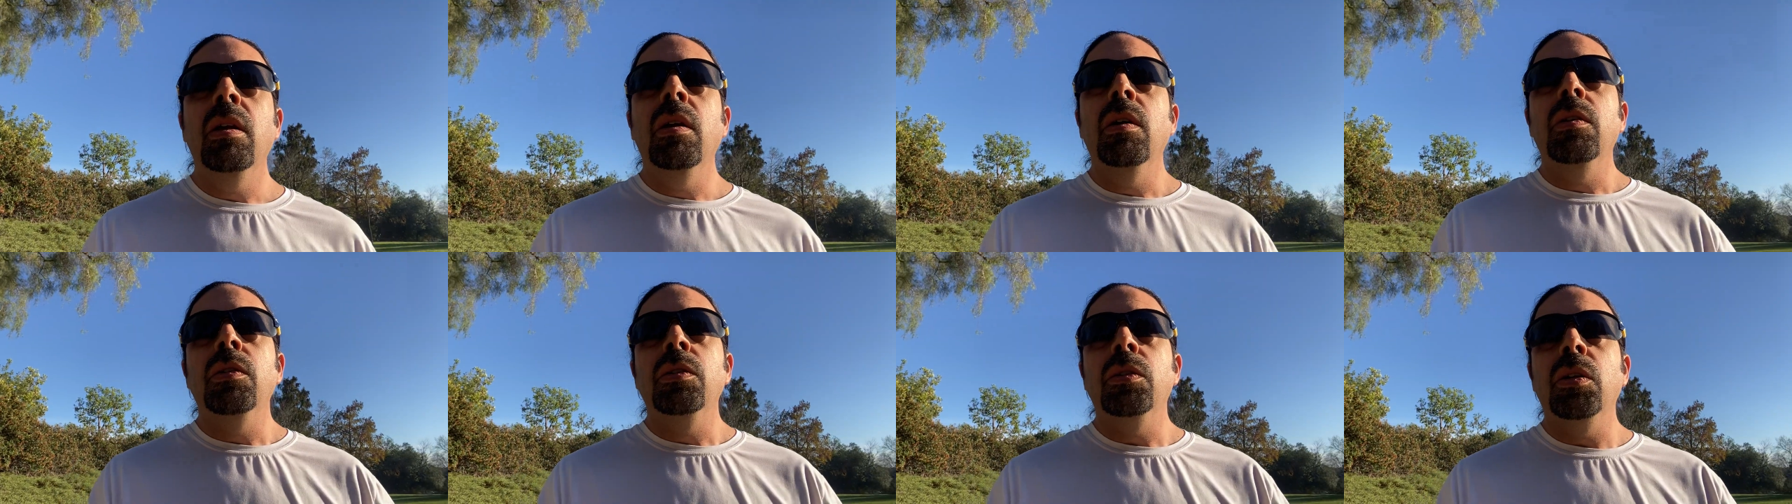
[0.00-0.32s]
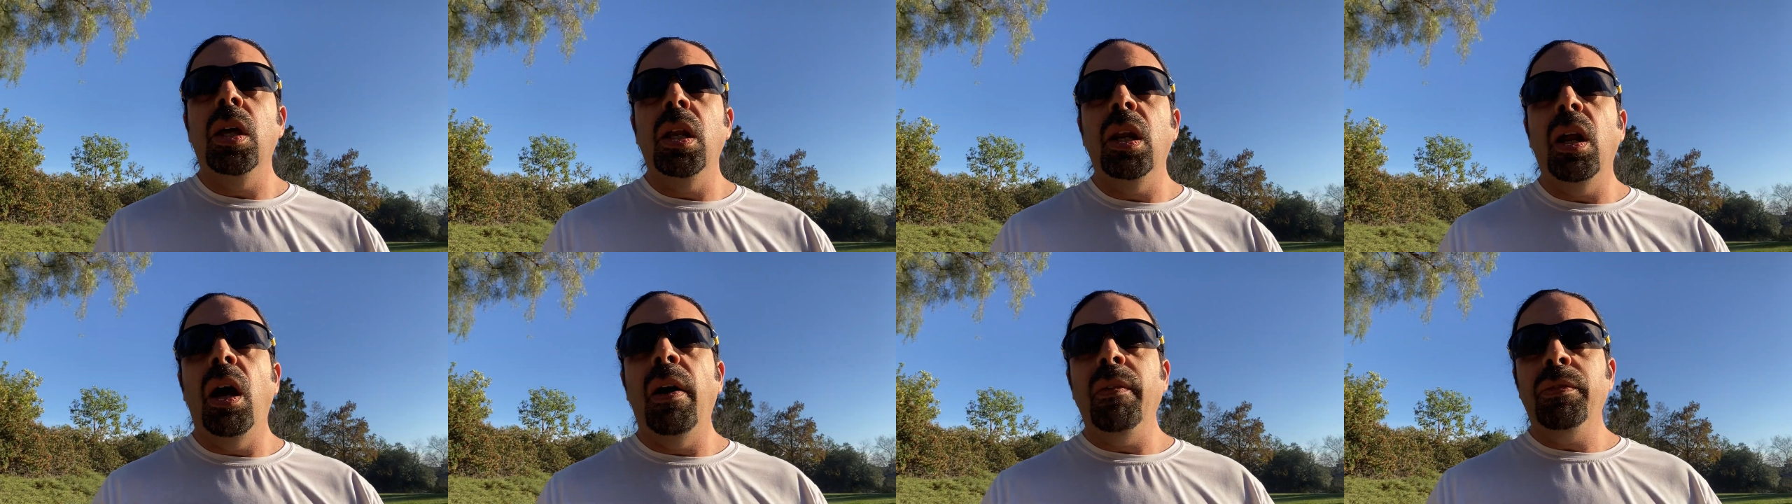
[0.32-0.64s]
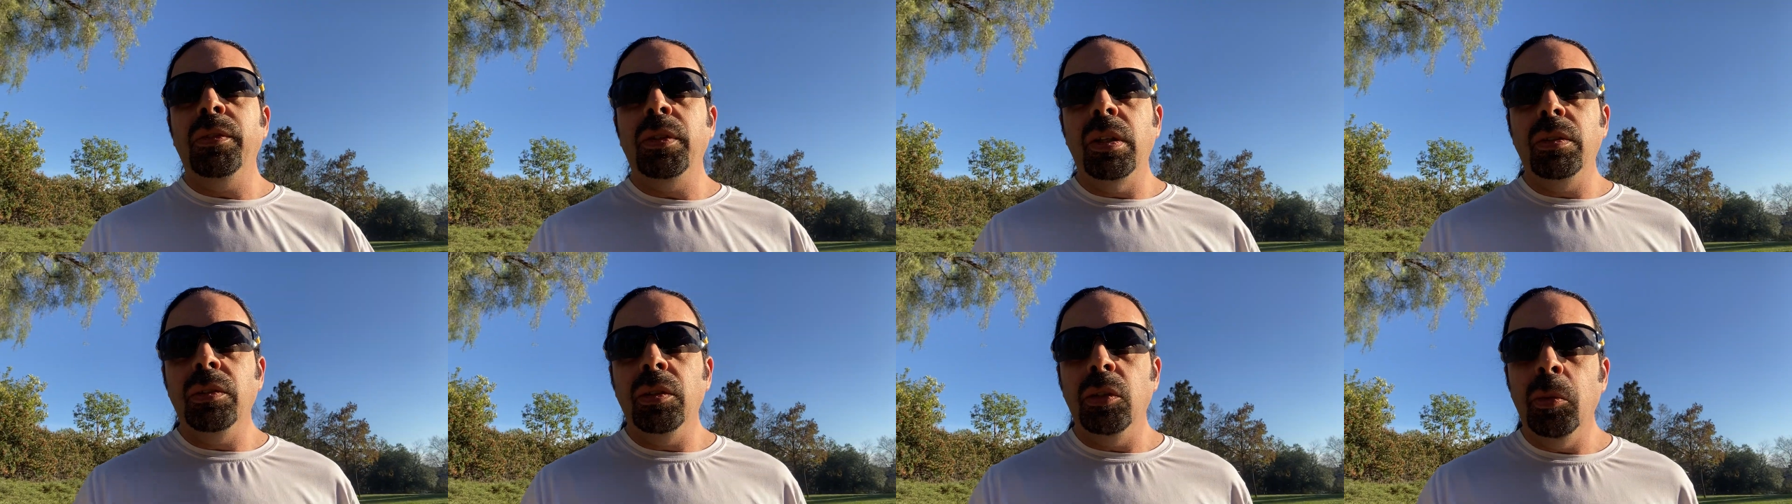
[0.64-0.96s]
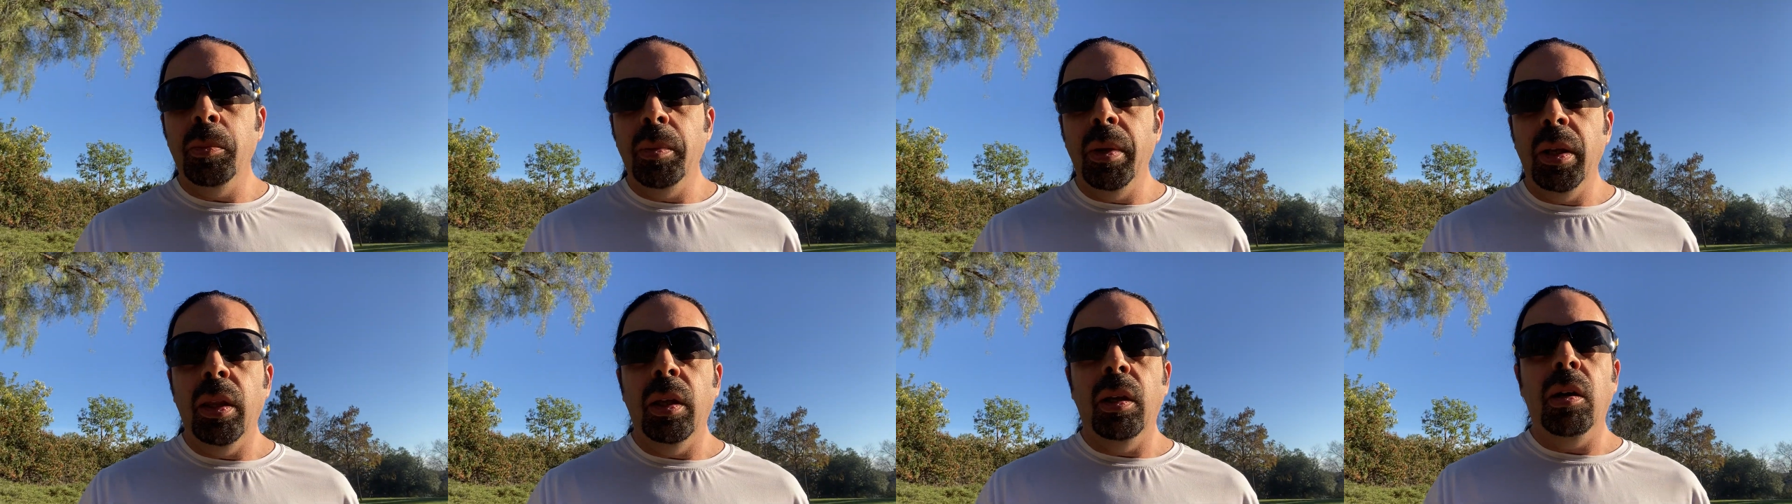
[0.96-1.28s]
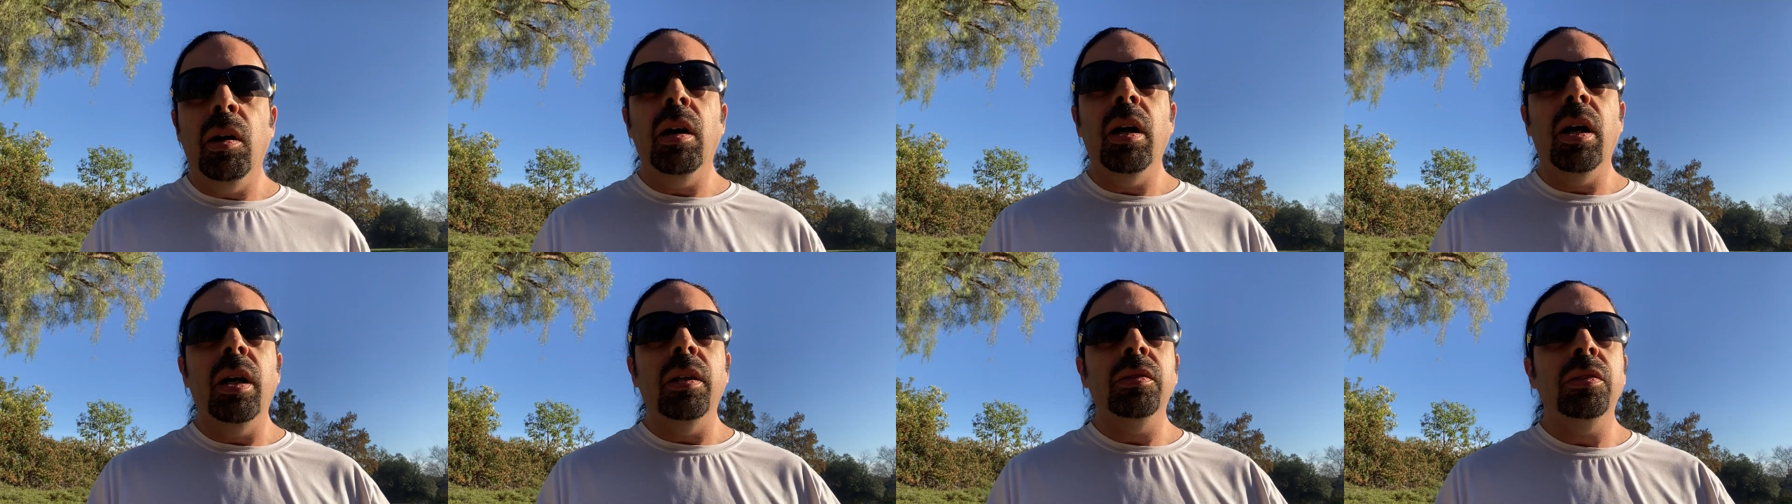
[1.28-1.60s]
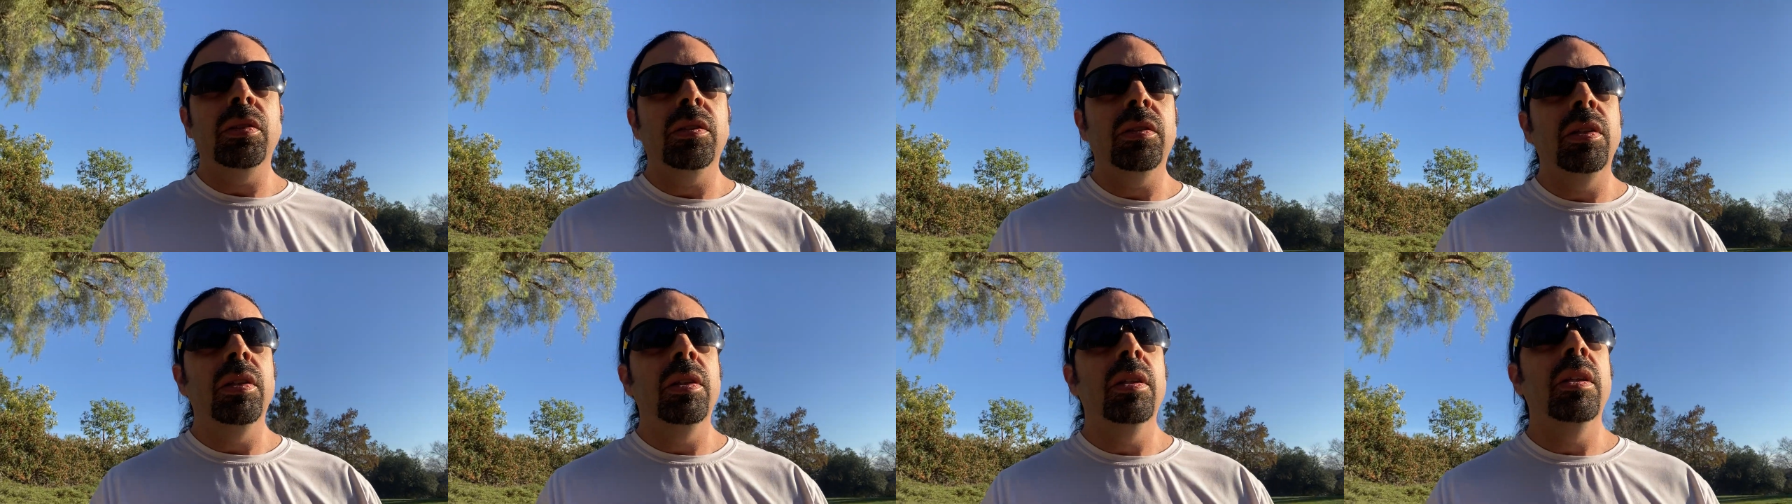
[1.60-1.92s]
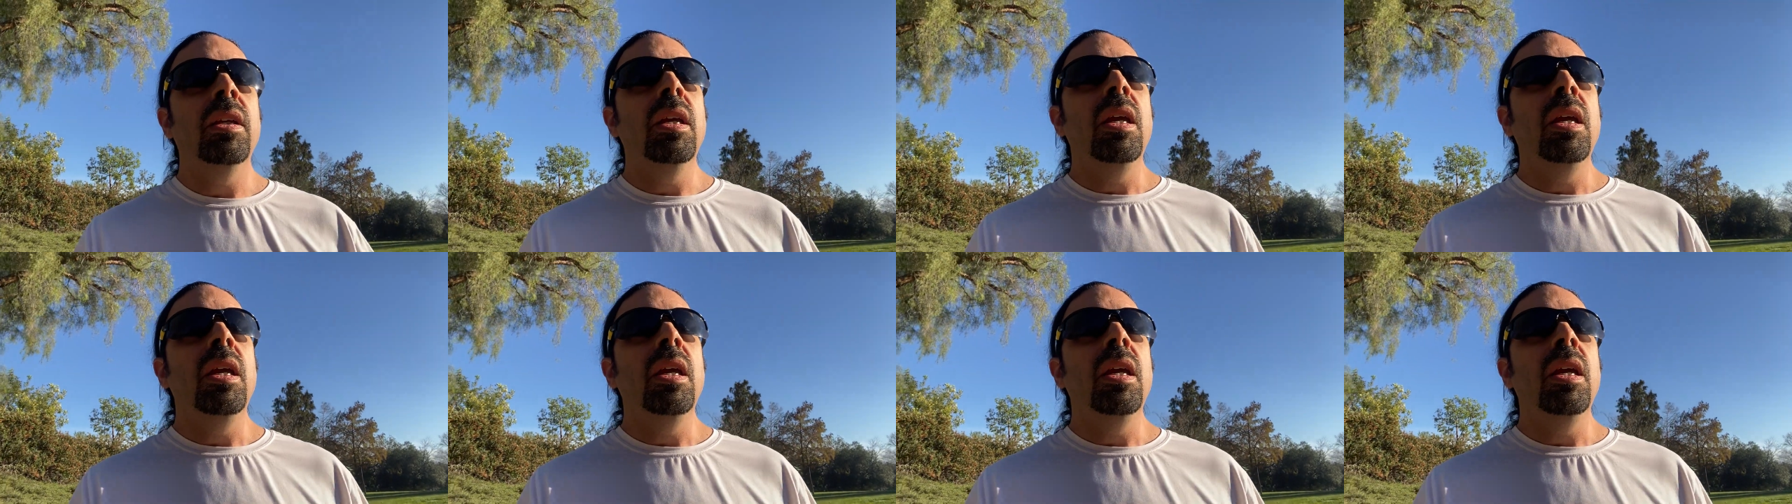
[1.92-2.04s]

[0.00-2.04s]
So that offsets a little bit of the cost,